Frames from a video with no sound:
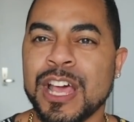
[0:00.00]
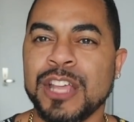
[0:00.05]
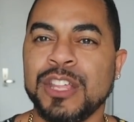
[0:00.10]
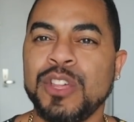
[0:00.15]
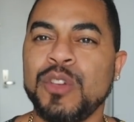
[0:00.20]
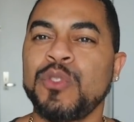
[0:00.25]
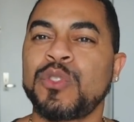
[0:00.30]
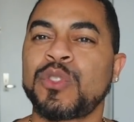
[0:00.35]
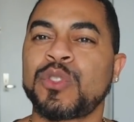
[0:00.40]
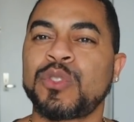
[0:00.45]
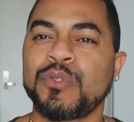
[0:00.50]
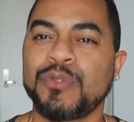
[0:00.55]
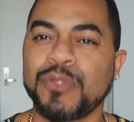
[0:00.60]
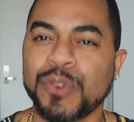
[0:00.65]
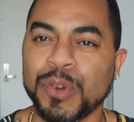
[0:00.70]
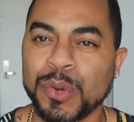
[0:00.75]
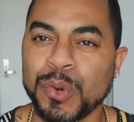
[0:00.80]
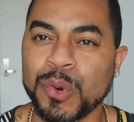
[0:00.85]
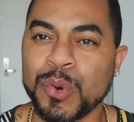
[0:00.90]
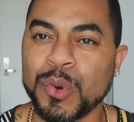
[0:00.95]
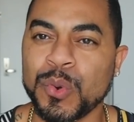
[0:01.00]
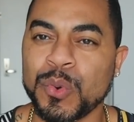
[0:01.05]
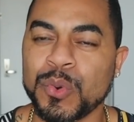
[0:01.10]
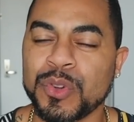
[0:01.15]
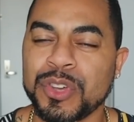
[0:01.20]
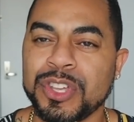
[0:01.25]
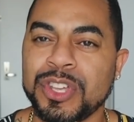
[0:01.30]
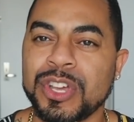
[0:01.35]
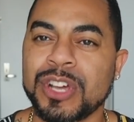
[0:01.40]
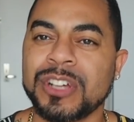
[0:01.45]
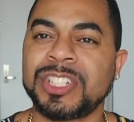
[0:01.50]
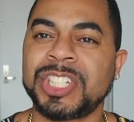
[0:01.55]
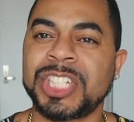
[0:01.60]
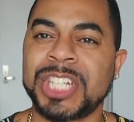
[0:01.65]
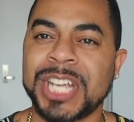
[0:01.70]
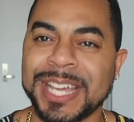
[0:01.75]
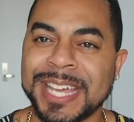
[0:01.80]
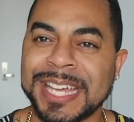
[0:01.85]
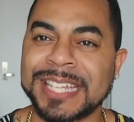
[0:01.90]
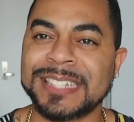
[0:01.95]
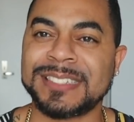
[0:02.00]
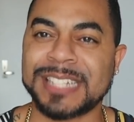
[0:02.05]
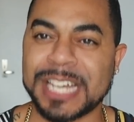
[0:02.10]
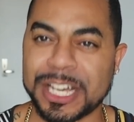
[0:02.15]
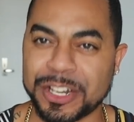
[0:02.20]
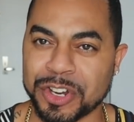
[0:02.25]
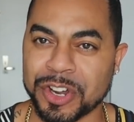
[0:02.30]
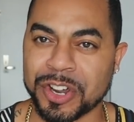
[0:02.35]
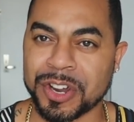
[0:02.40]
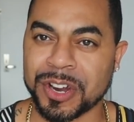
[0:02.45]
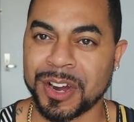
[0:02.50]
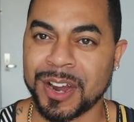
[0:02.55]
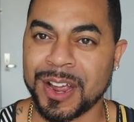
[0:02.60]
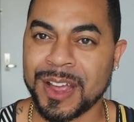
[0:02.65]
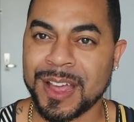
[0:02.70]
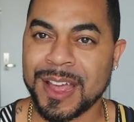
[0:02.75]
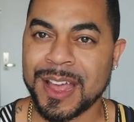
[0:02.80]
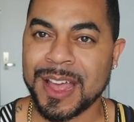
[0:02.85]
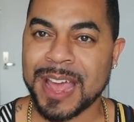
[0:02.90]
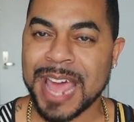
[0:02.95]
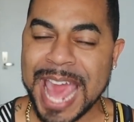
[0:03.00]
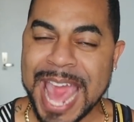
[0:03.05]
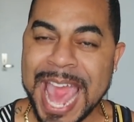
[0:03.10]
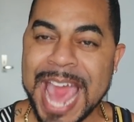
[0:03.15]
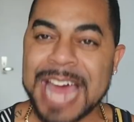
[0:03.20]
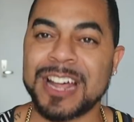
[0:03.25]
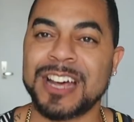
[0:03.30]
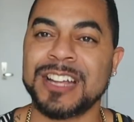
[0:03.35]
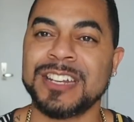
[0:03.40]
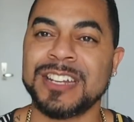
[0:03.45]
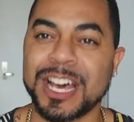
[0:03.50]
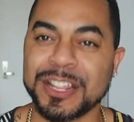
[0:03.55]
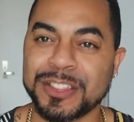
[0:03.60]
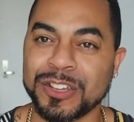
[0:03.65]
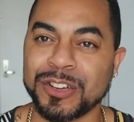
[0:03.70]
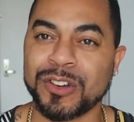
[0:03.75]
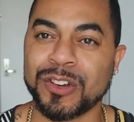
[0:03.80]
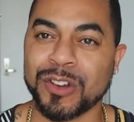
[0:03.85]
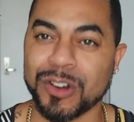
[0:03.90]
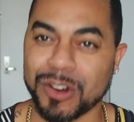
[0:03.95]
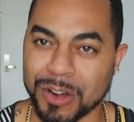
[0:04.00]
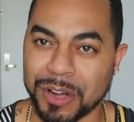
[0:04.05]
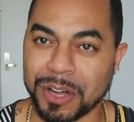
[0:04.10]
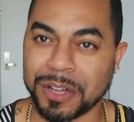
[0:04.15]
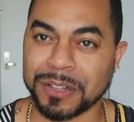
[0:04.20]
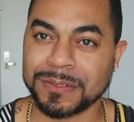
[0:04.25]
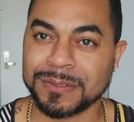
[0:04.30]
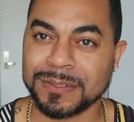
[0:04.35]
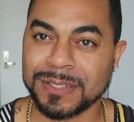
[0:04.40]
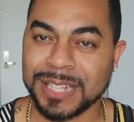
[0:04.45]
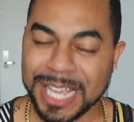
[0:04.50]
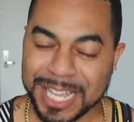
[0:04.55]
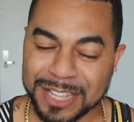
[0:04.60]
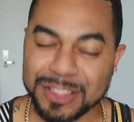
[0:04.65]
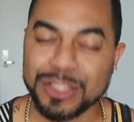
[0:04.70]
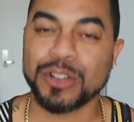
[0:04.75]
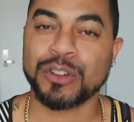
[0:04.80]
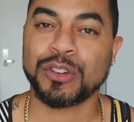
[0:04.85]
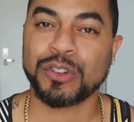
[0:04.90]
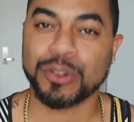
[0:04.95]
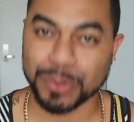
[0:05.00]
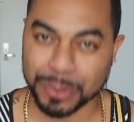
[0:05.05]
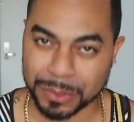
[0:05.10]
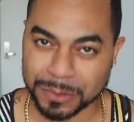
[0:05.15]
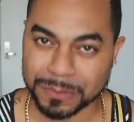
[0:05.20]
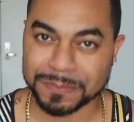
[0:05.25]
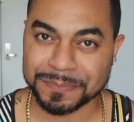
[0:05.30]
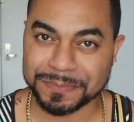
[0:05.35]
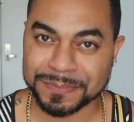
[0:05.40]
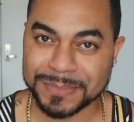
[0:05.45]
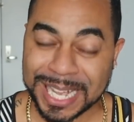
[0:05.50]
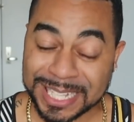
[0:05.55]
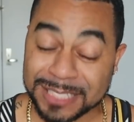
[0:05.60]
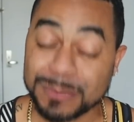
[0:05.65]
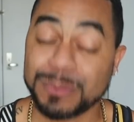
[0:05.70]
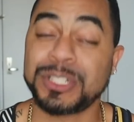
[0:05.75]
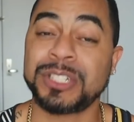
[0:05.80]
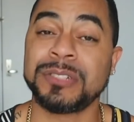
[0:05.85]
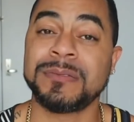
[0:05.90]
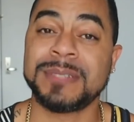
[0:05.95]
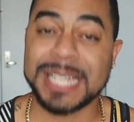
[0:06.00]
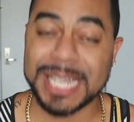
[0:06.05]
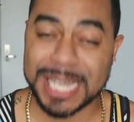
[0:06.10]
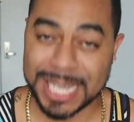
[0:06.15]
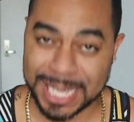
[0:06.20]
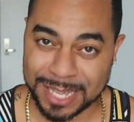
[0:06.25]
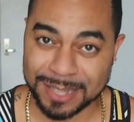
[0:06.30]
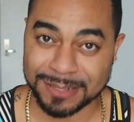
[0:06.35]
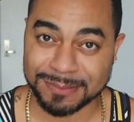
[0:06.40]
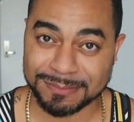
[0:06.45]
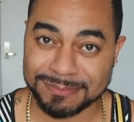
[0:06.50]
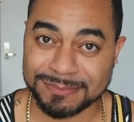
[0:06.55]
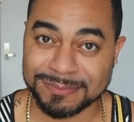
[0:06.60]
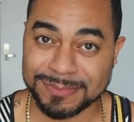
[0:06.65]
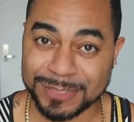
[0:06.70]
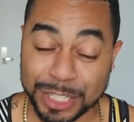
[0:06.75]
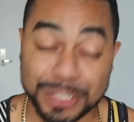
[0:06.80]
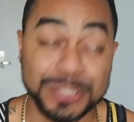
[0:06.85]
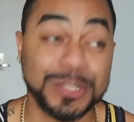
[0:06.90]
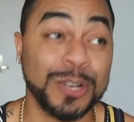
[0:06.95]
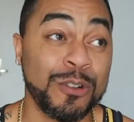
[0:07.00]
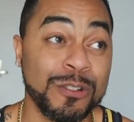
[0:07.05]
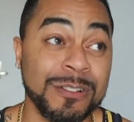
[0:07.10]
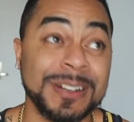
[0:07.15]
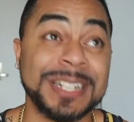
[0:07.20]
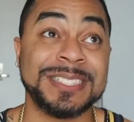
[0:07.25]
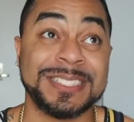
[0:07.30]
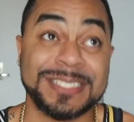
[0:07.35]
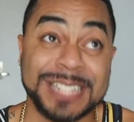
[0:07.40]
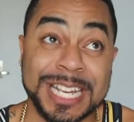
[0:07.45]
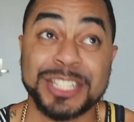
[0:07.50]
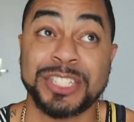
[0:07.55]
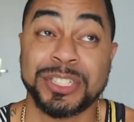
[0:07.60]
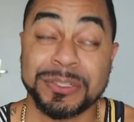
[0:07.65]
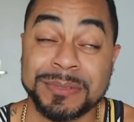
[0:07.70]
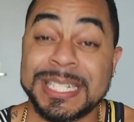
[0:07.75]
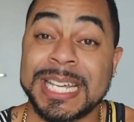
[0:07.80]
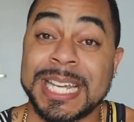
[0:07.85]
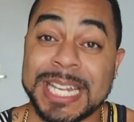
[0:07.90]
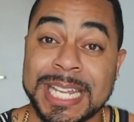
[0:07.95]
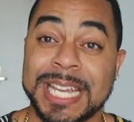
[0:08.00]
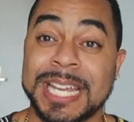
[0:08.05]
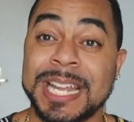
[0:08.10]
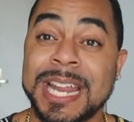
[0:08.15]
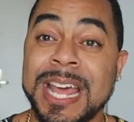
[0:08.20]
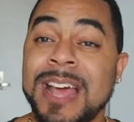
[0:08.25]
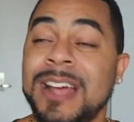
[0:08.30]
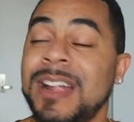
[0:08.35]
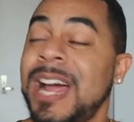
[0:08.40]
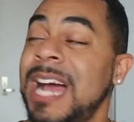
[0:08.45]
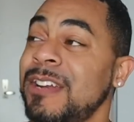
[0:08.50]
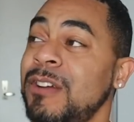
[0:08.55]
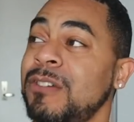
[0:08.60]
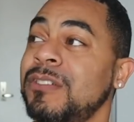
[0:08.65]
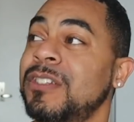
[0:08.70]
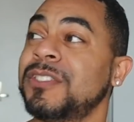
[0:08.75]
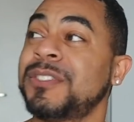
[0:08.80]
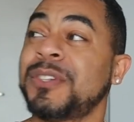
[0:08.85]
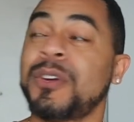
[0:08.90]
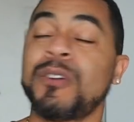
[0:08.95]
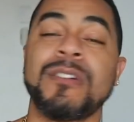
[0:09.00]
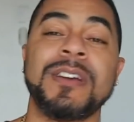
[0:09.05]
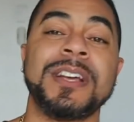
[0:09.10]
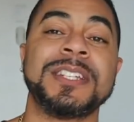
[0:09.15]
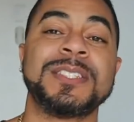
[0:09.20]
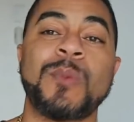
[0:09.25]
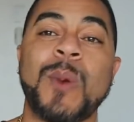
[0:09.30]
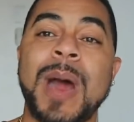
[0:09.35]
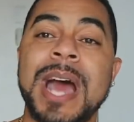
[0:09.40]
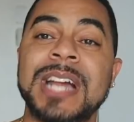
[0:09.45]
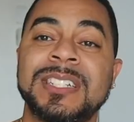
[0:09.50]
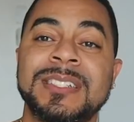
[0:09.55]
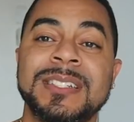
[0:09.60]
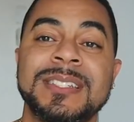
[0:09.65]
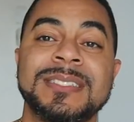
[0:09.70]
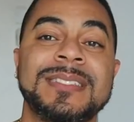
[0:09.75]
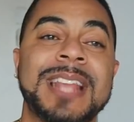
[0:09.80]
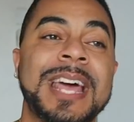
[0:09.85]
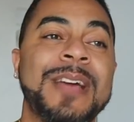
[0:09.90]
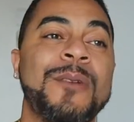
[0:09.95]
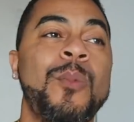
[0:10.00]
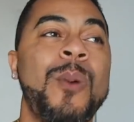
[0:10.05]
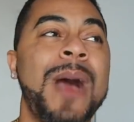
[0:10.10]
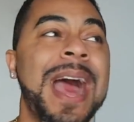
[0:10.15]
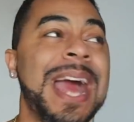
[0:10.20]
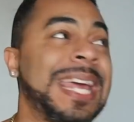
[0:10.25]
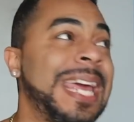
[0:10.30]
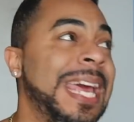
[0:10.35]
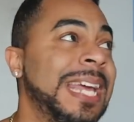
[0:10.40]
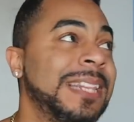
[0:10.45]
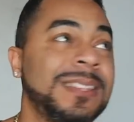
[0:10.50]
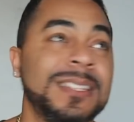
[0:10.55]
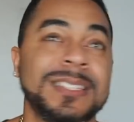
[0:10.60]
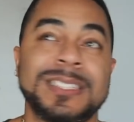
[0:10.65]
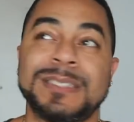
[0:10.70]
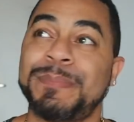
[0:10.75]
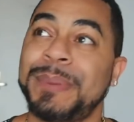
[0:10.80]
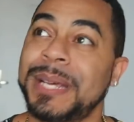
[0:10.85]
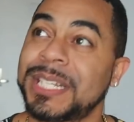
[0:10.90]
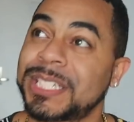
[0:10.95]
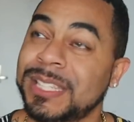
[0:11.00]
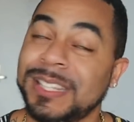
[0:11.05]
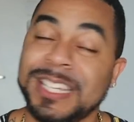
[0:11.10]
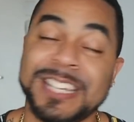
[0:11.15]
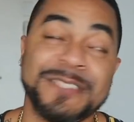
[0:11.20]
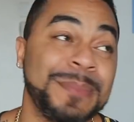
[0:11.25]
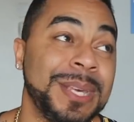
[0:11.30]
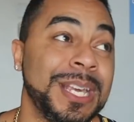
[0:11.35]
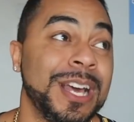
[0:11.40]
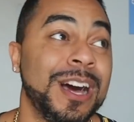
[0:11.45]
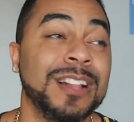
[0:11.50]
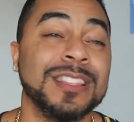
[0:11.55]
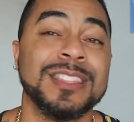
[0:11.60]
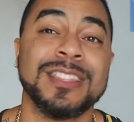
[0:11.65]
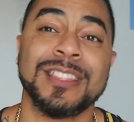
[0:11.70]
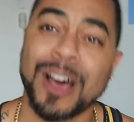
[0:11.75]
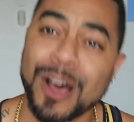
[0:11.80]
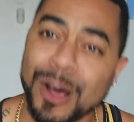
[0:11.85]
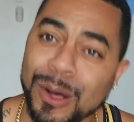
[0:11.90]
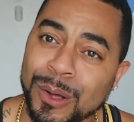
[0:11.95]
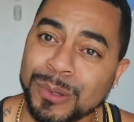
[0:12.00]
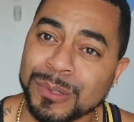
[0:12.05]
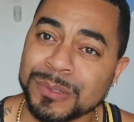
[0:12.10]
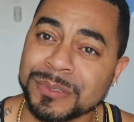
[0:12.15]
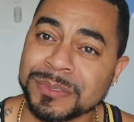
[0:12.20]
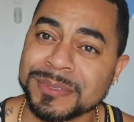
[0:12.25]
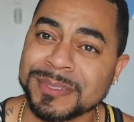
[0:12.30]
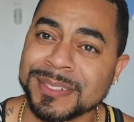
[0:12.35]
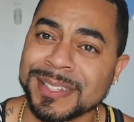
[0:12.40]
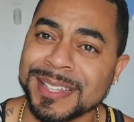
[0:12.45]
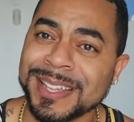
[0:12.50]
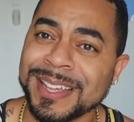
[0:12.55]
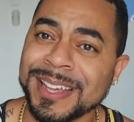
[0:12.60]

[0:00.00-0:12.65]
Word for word: You threw your chicken dinner at another girl in your group. That's what you did. Notorious said you did it. I know Notorious watching this like, why can't this bitch leave me alone?